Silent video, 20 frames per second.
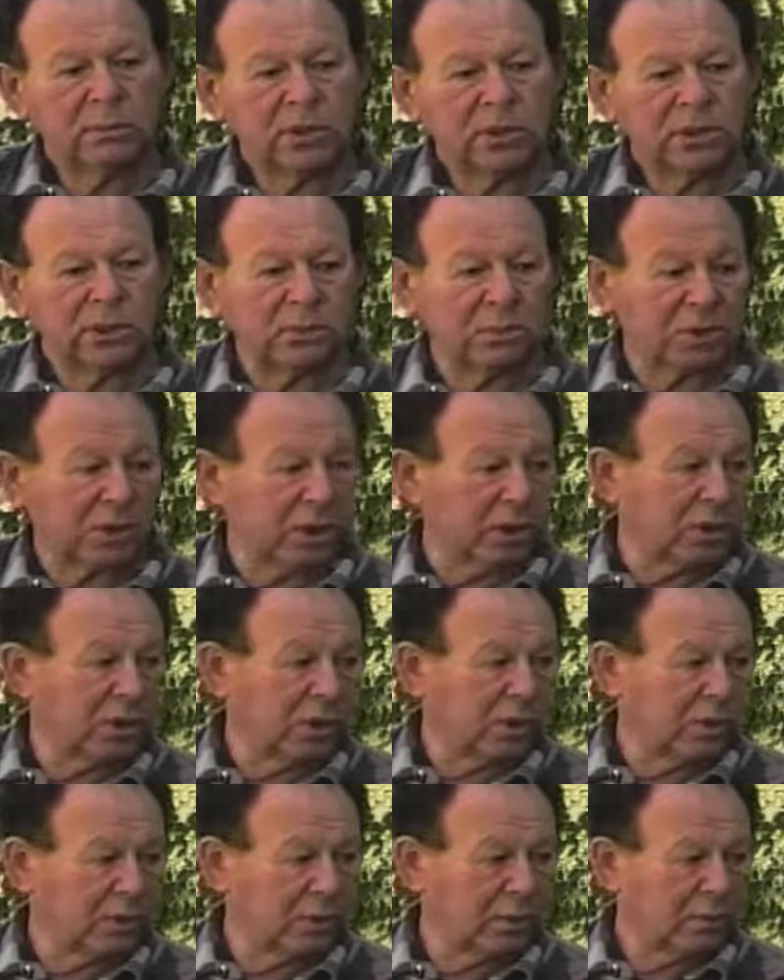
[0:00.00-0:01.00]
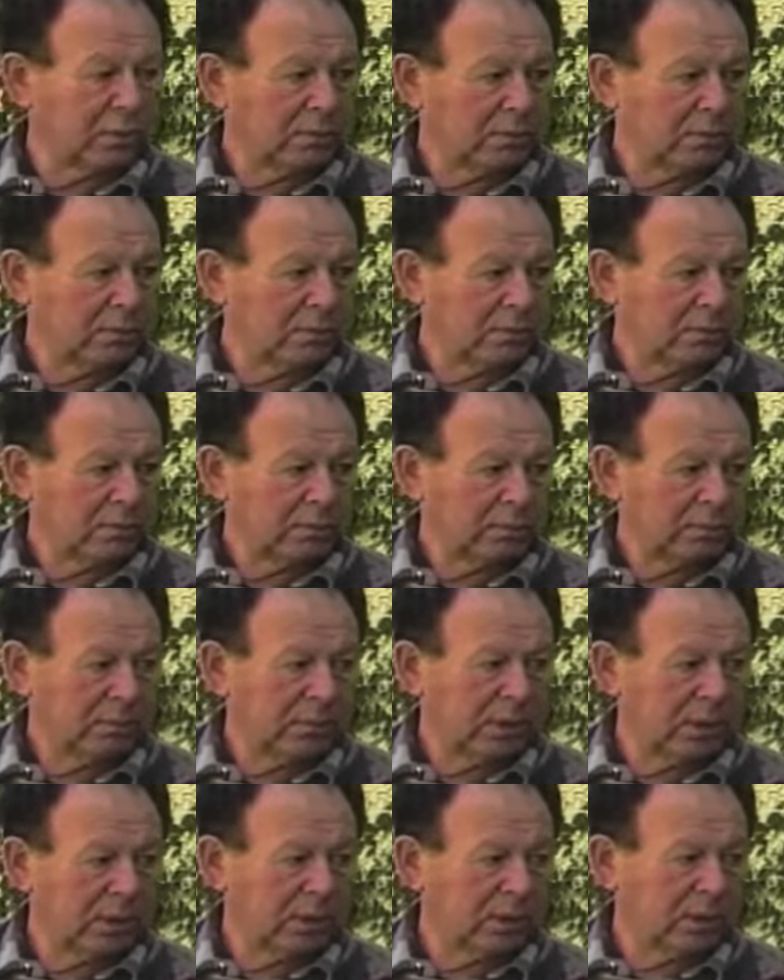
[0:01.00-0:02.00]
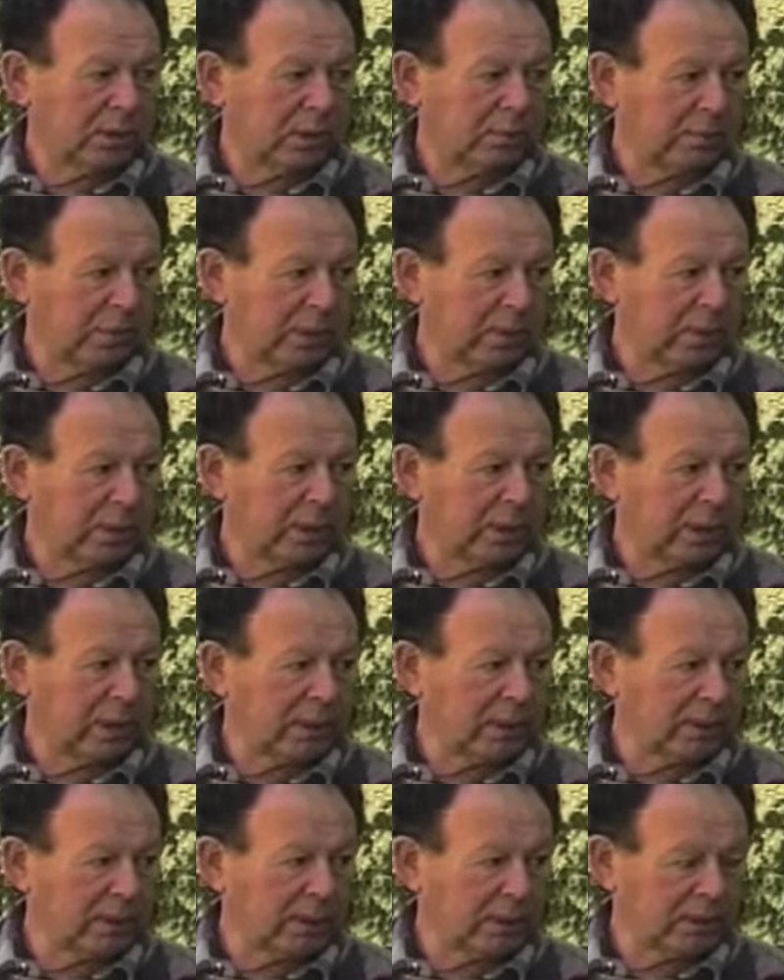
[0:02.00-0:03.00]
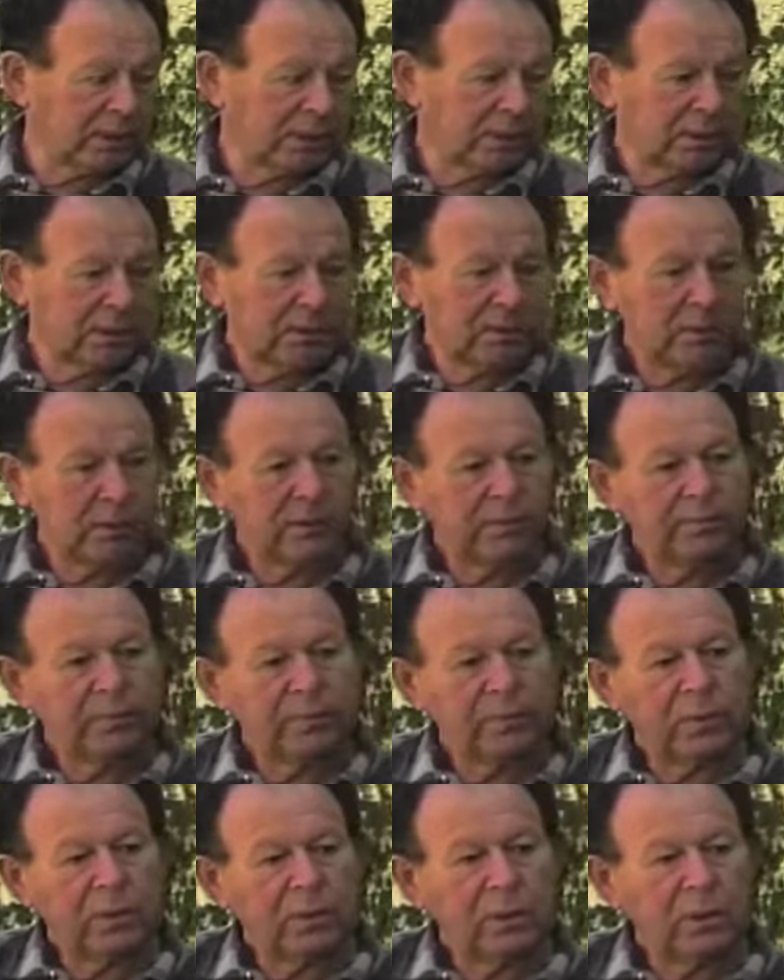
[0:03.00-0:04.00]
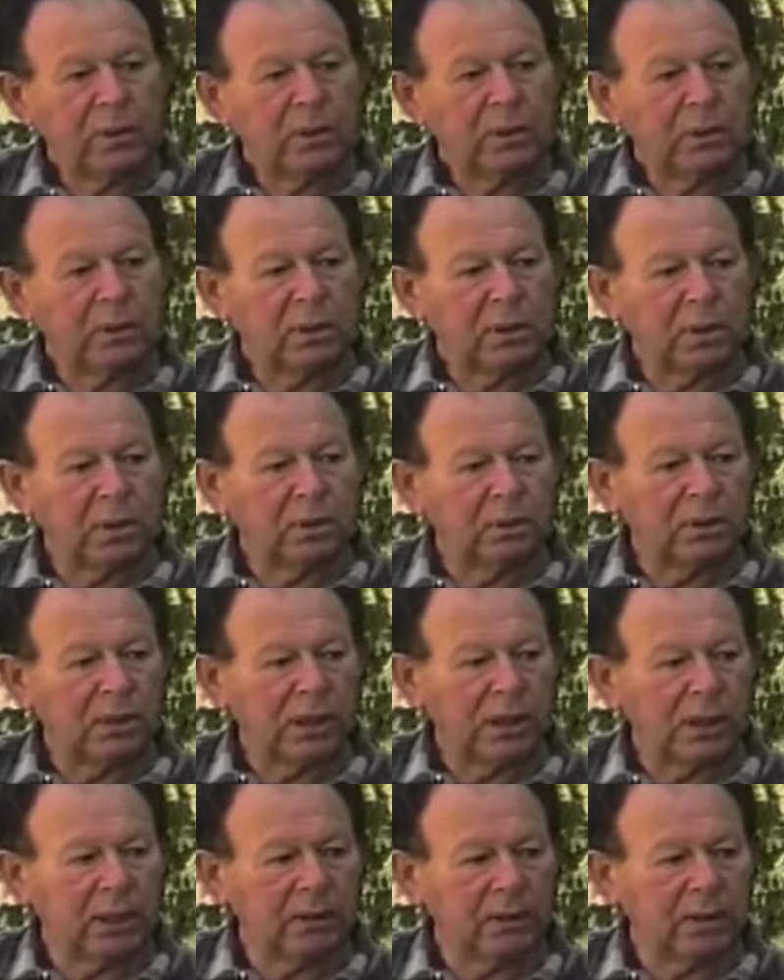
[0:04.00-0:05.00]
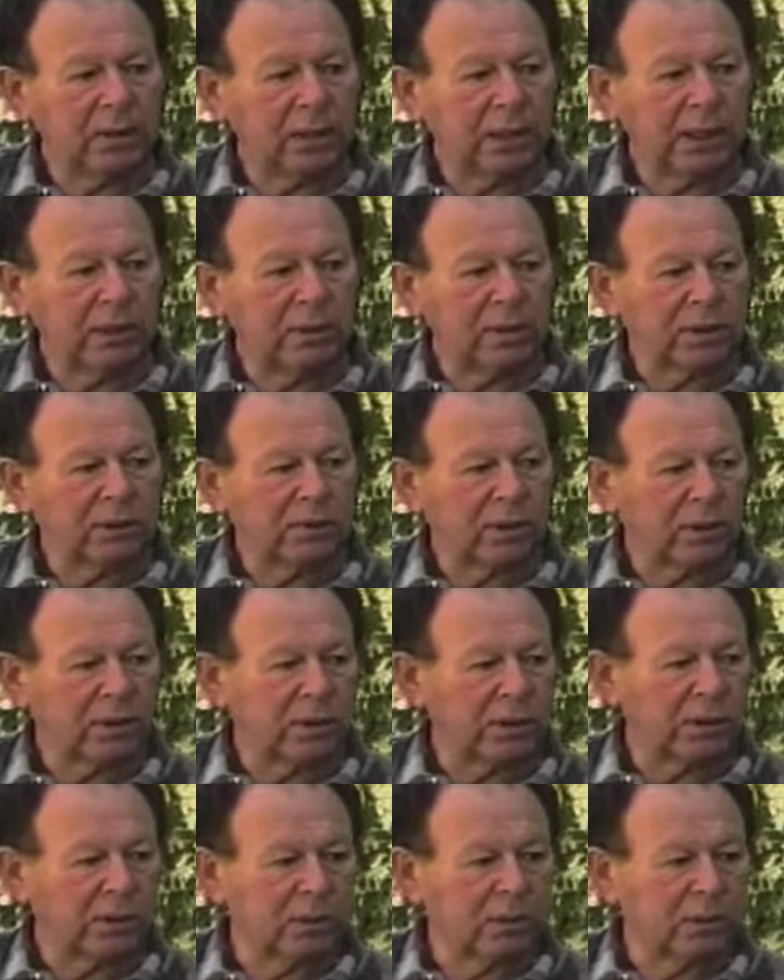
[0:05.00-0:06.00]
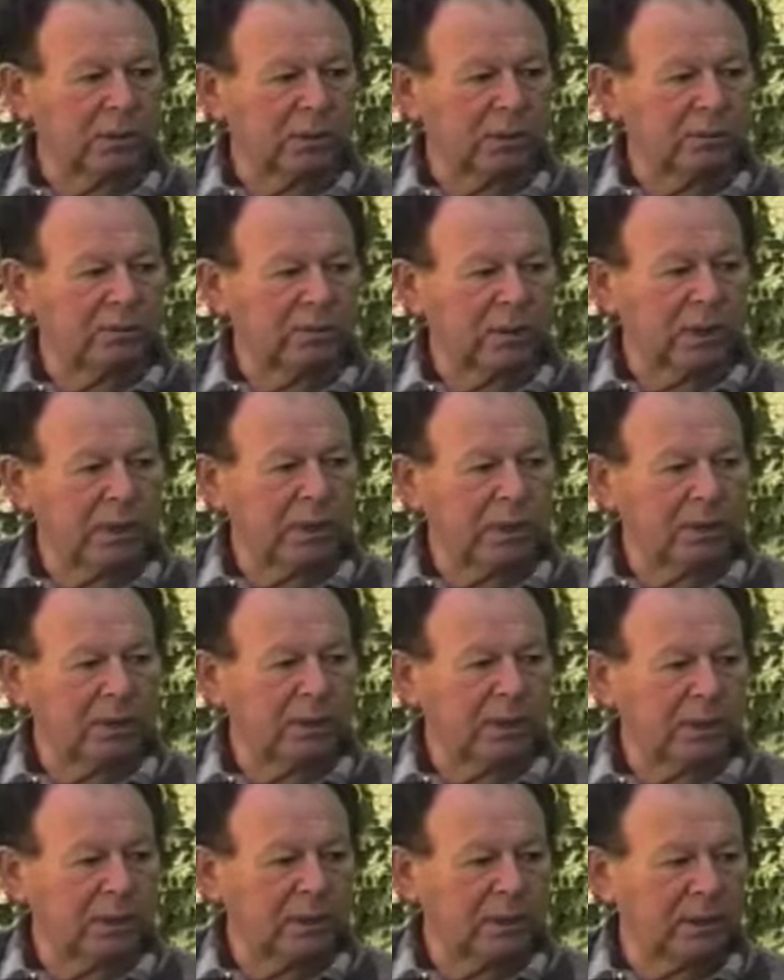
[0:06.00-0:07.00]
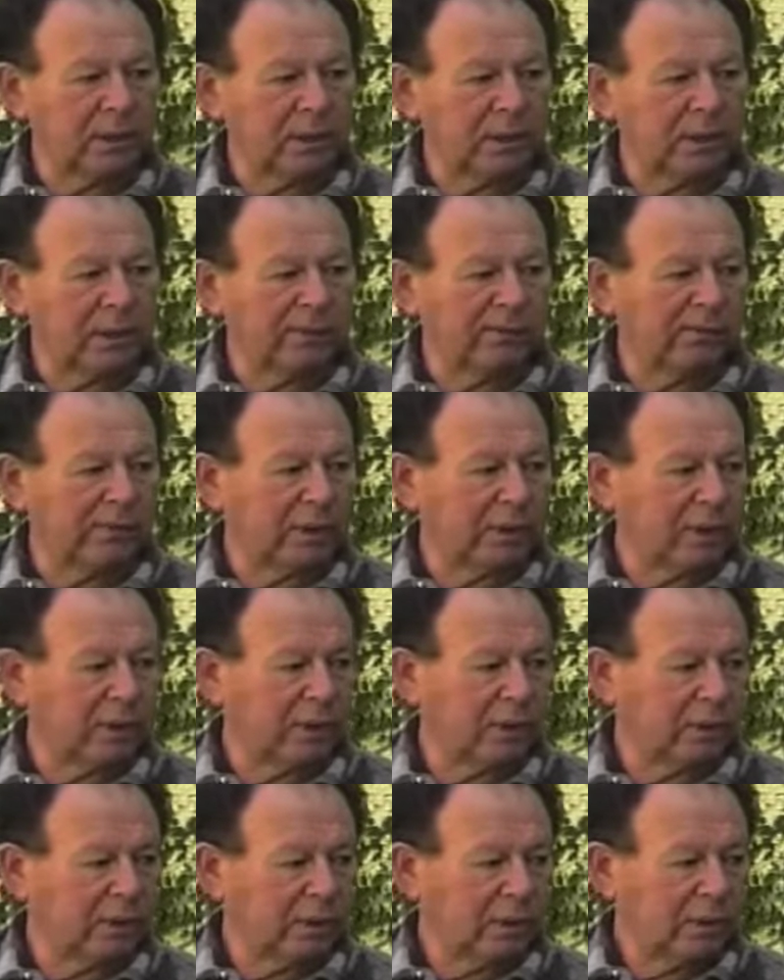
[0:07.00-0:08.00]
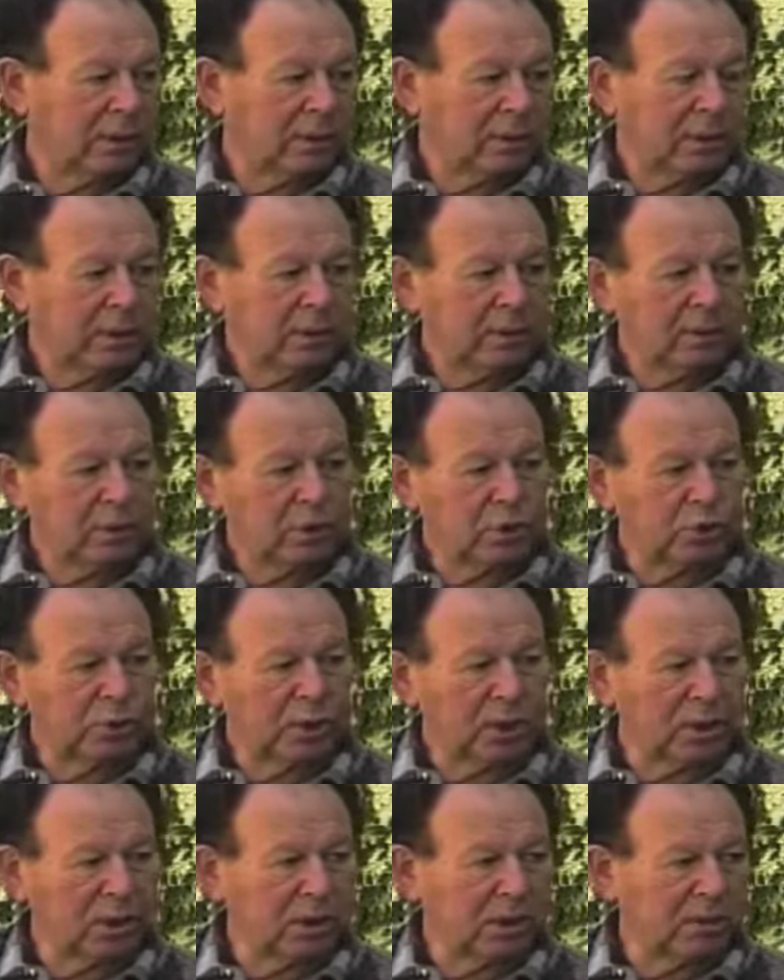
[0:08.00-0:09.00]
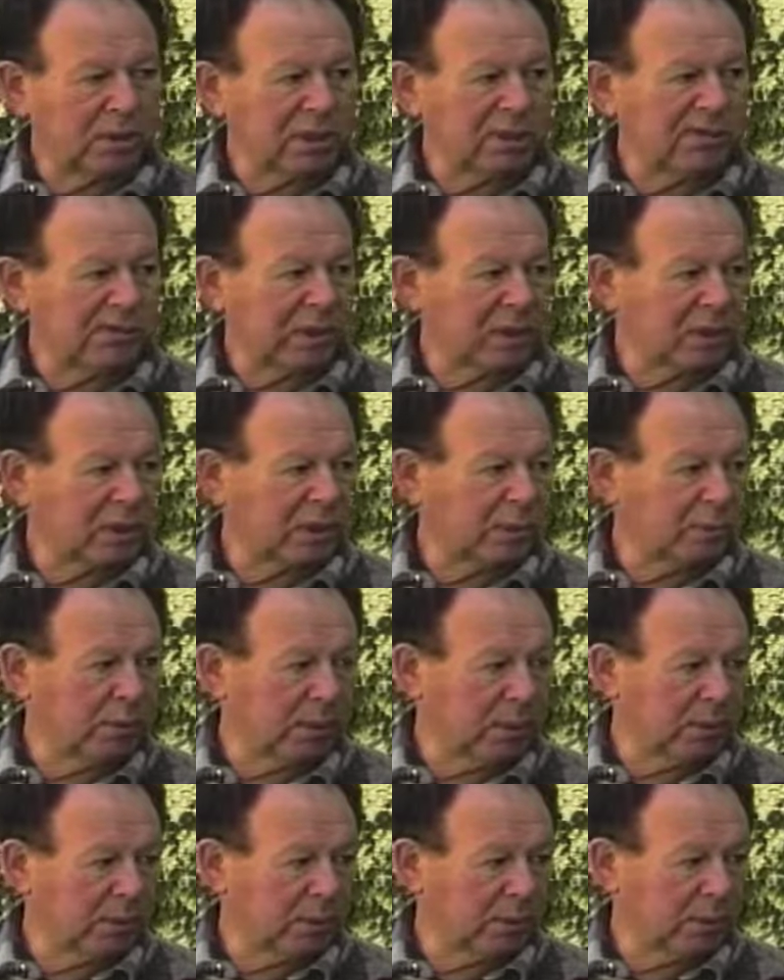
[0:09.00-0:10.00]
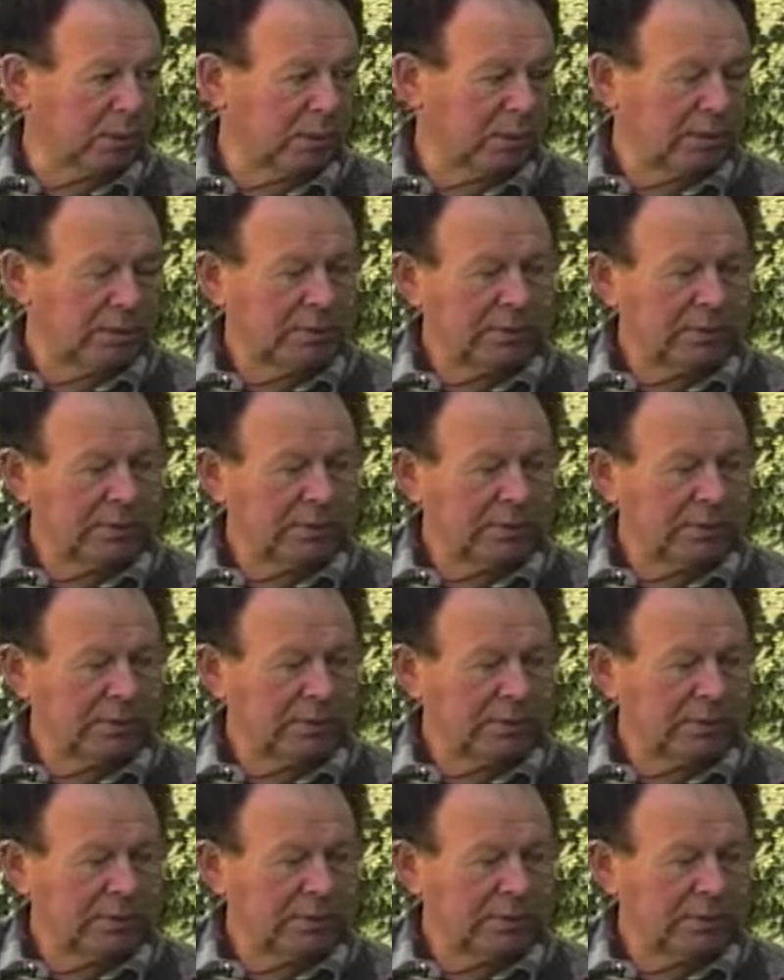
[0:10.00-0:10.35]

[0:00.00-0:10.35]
substantial military power against us, no doubt that our strategy would have been entirely different, to smash them as fast as possible.